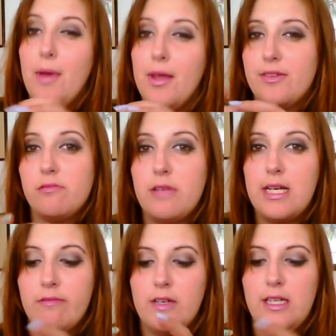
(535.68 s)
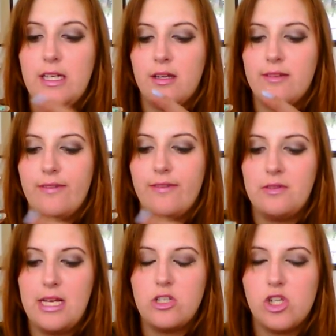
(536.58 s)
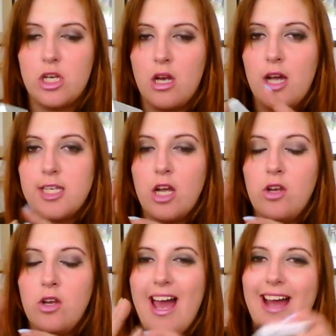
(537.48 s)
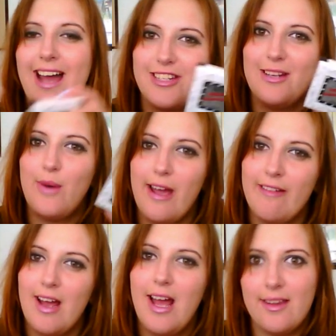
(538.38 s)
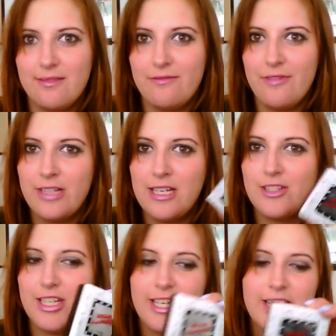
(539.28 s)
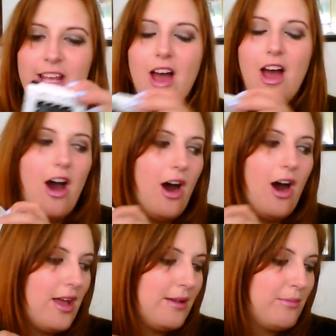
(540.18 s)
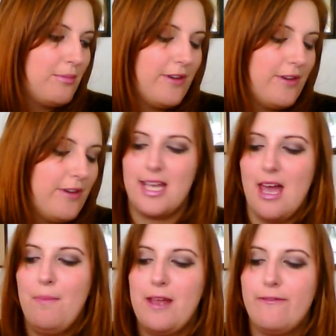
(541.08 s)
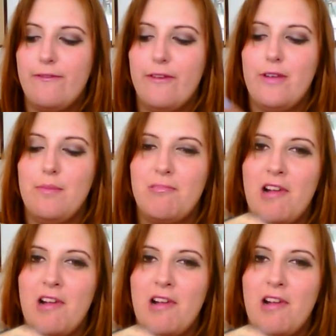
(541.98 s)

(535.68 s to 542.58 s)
But it's a really, really nice foundation. I don't actually wear it as a foundation. I prefer to get a big fluffy